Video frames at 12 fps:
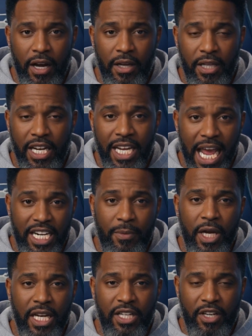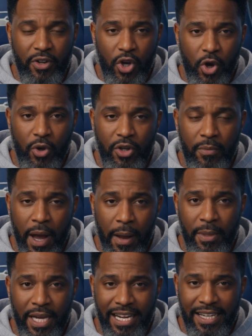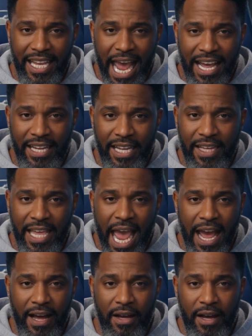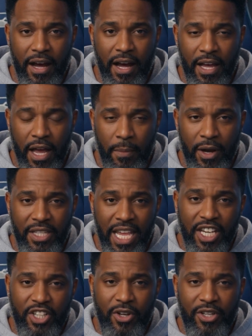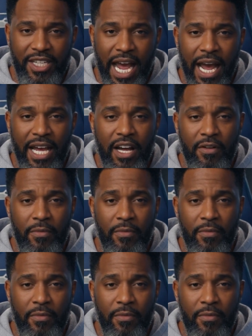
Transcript: The next piece of news might be exactly that. The potential signing of